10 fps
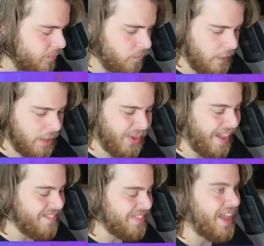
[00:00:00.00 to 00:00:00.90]
We
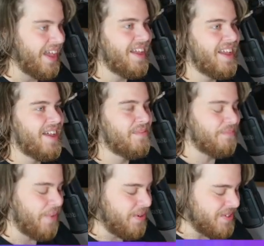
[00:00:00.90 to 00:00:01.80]
have the
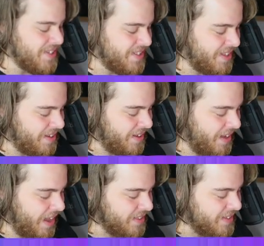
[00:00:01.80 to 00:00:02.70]
most
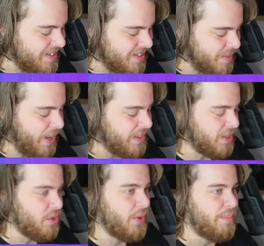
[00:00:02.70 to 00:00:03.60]

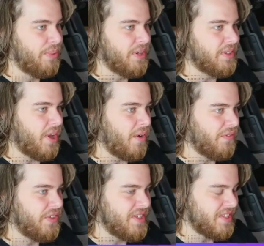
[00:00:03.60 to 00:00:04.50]
anticipated reprint
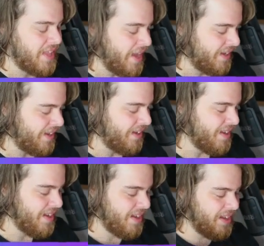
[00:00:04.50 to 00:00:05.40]
of this deck.
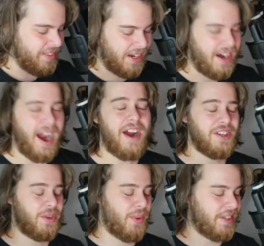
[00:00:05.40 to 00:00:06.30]
The
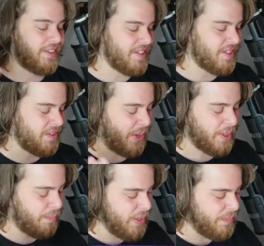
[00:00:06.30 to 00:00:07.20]
card why
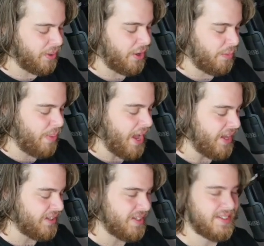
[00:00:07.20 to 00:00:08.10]
the people are
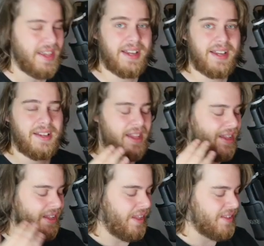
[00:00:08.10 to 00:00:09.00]
buying this deck,
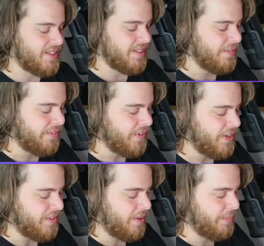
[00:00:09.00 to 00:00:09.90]
it's
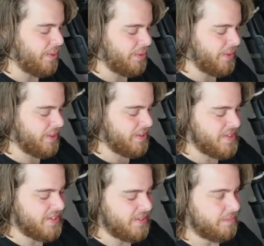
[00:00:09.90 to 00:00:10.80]
Infinite Impermanence.